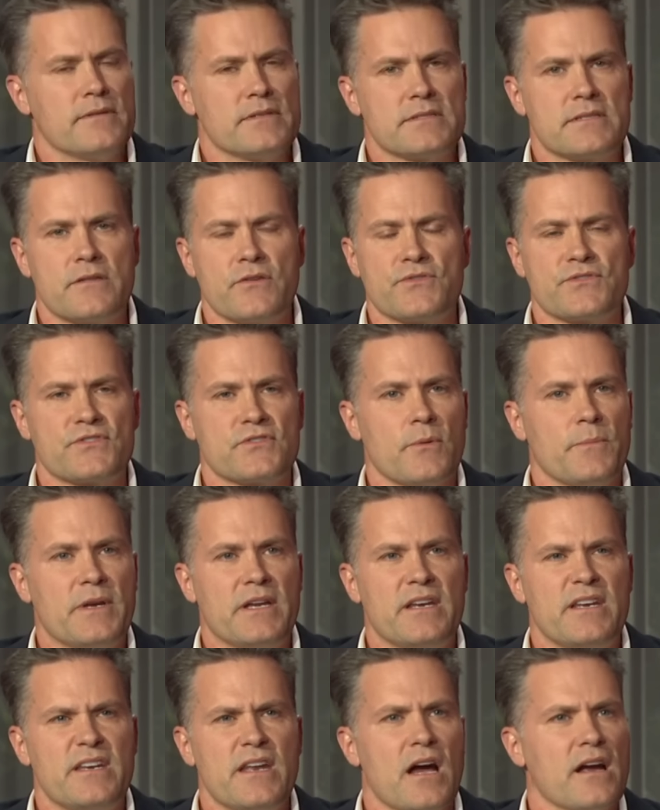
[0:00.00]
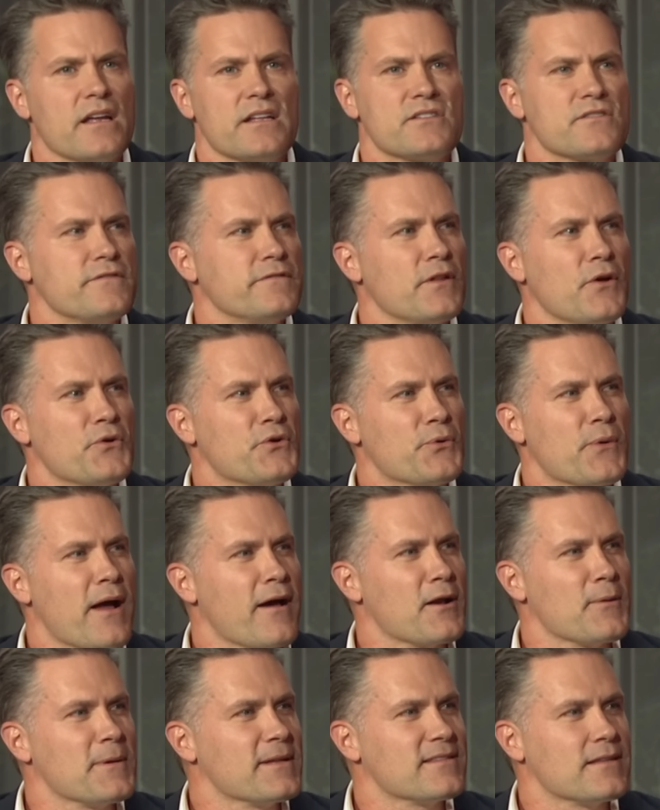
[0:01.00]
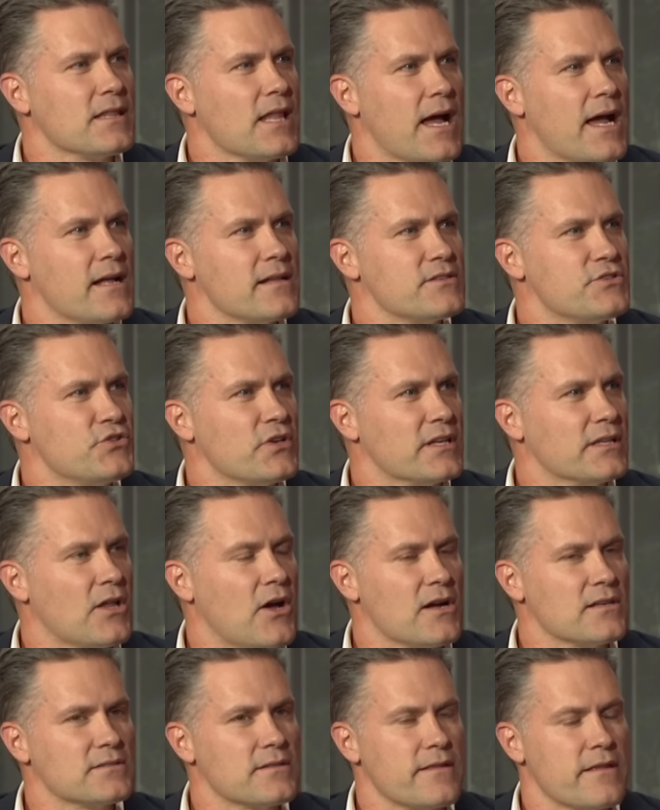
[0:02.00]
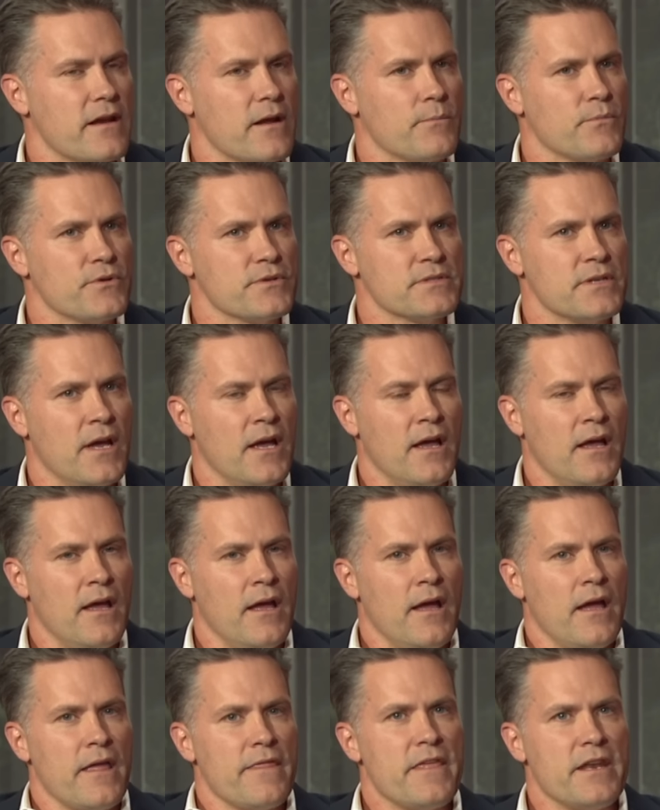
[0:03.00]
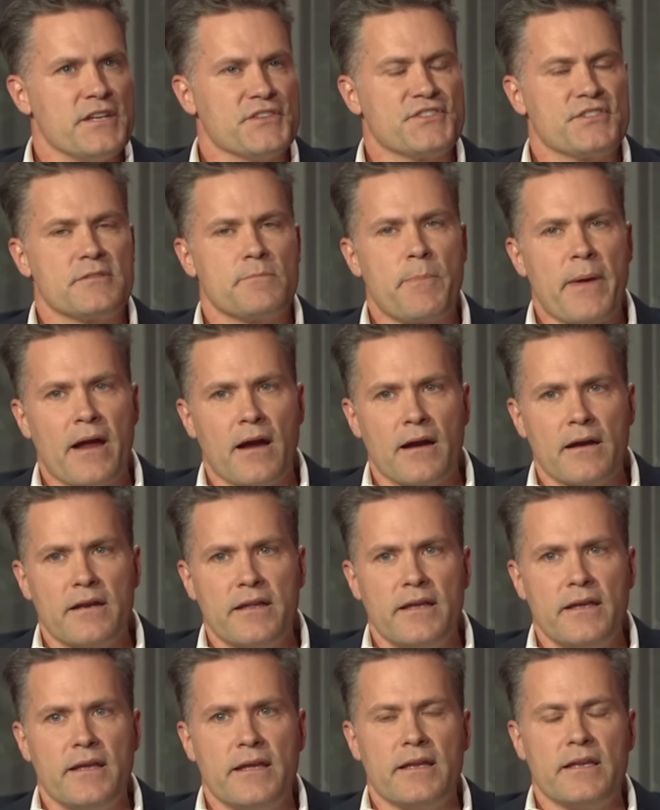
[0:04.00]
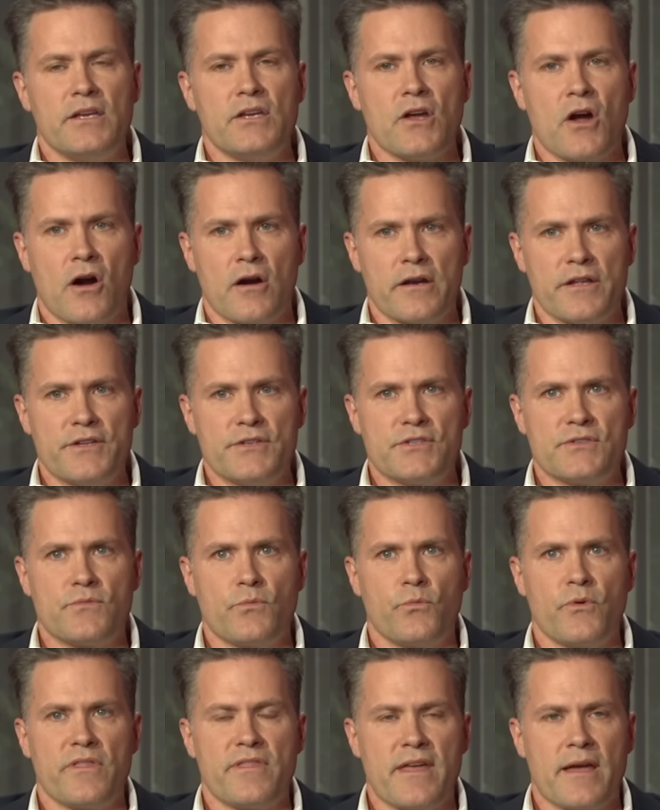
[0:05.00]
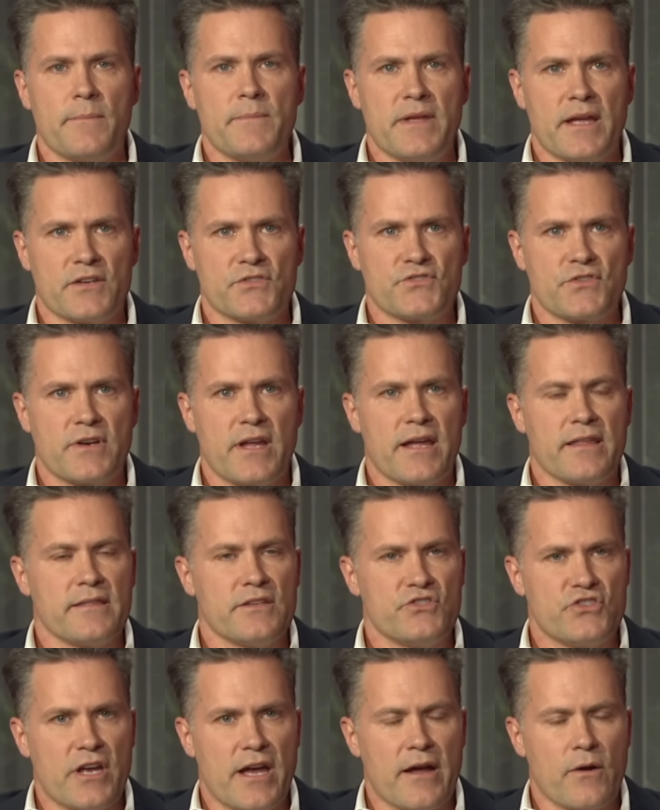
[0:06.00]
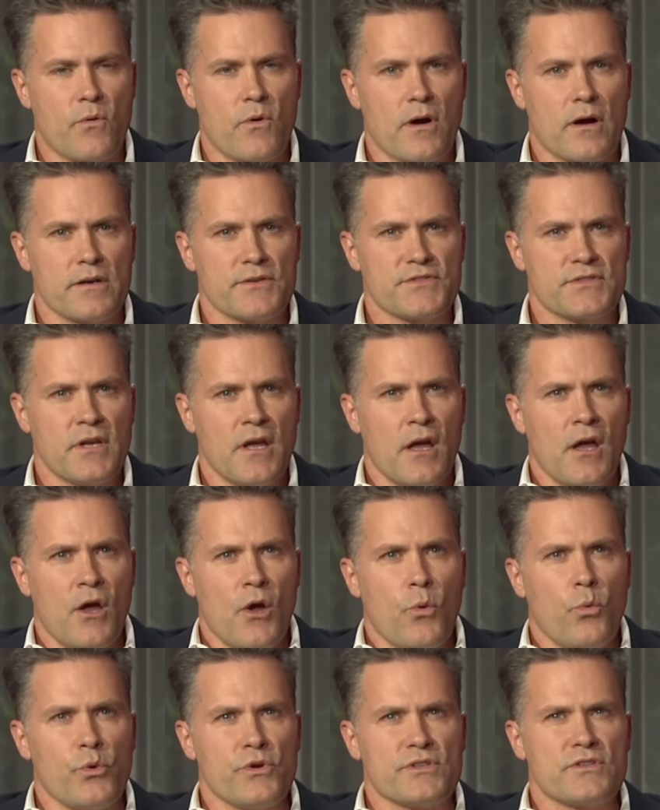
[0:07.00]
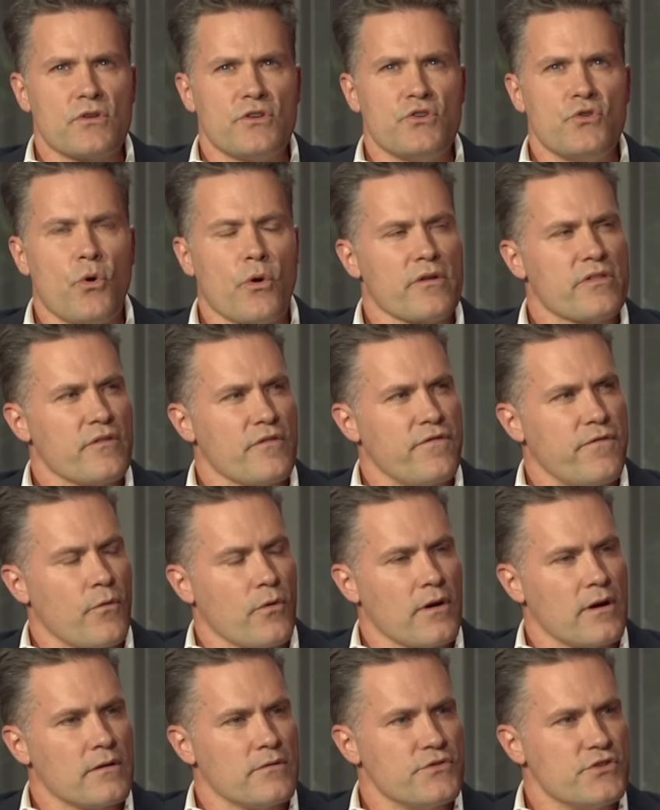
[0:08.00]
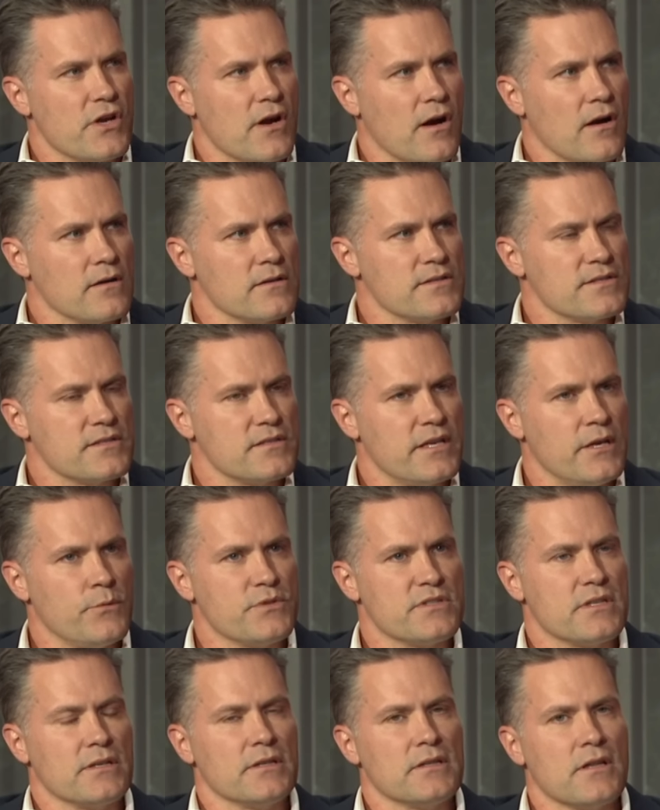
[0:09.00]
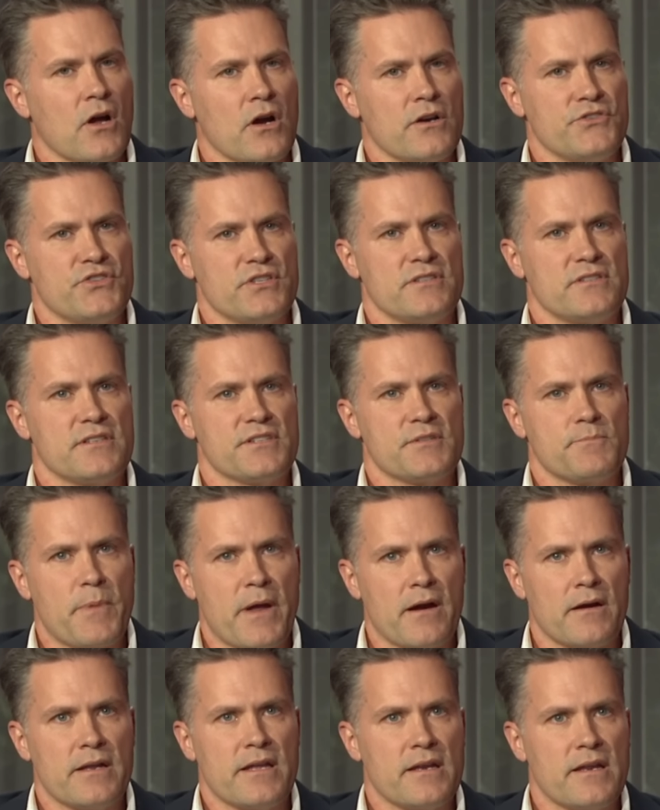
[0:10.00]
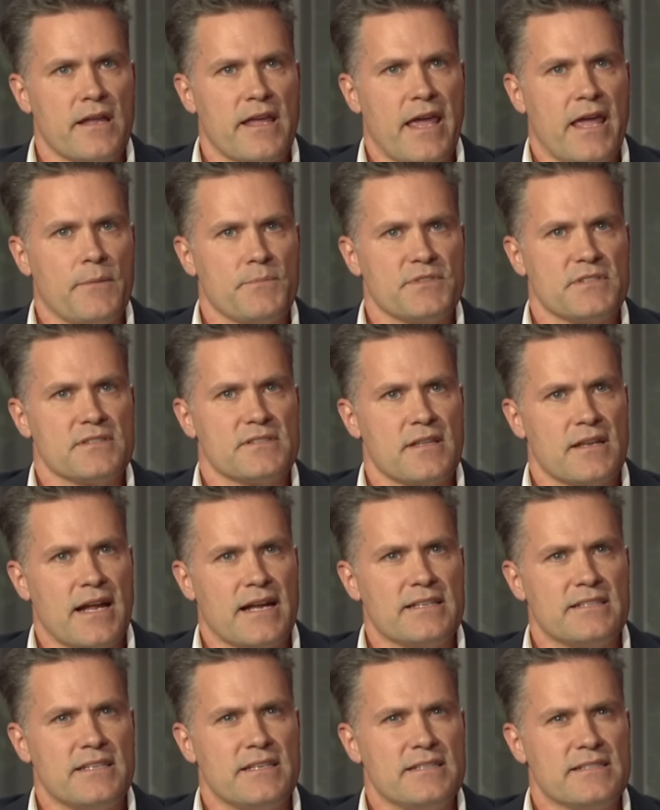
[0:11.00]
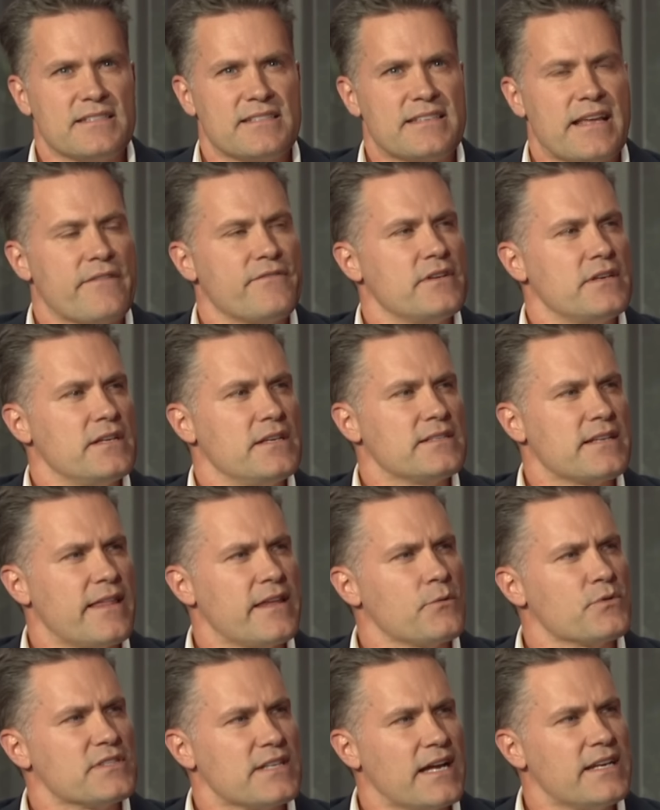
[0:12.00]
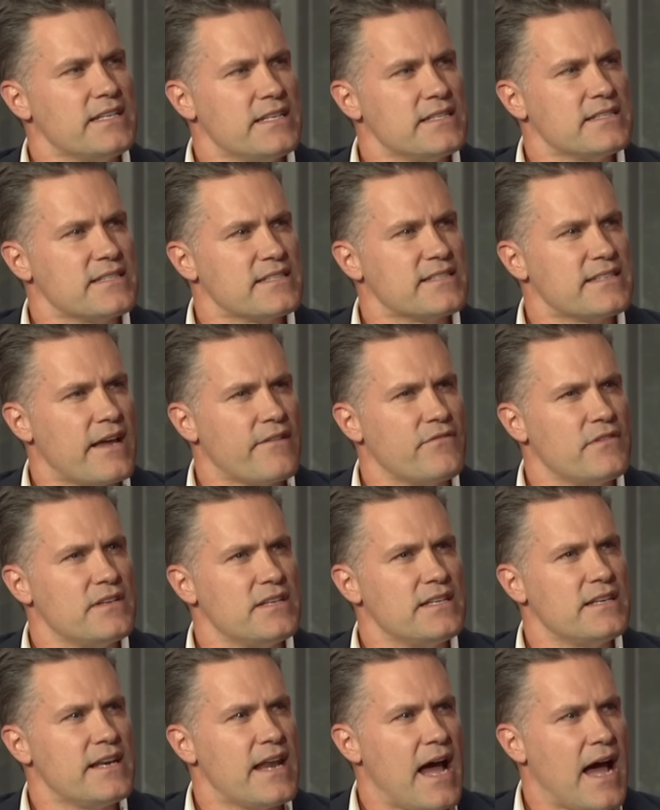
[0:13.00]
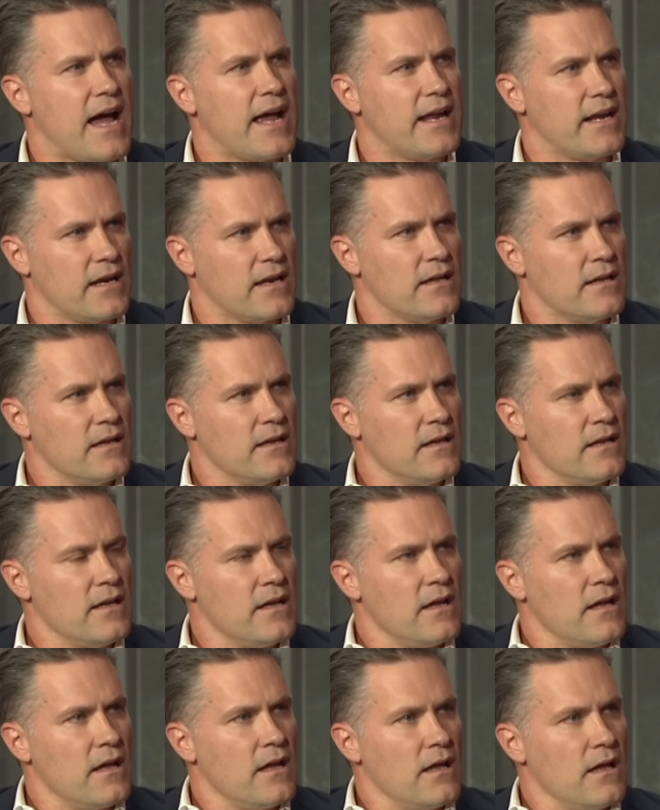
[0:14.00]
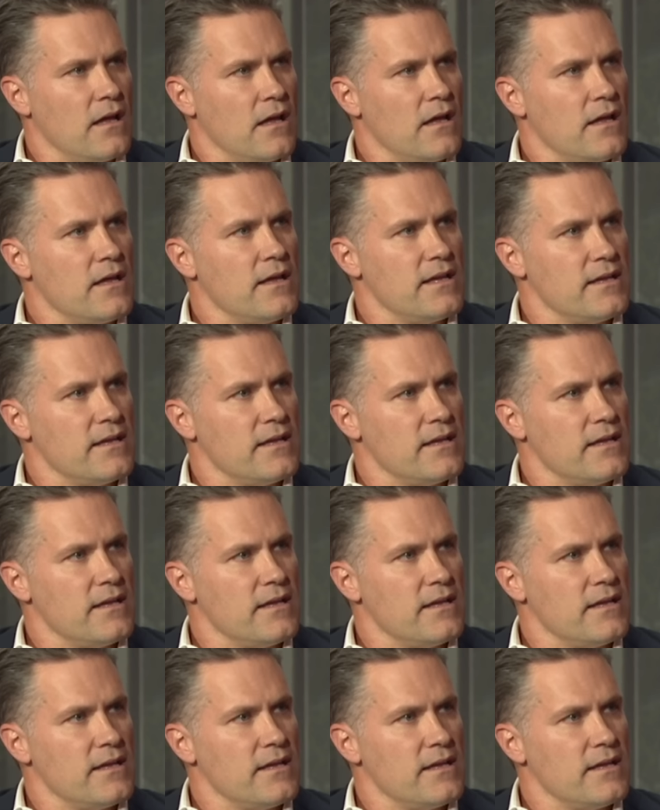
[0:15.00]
that just there's so many nuggets floating around about the Lions. You get lost in the numbers. Yeah the disparity in yardage with them yesterday and the Jaguars was north of 400 yards. Yes. It was the largest disparity in a game since the 1970s. I think it was 1979. That's correct. I've got the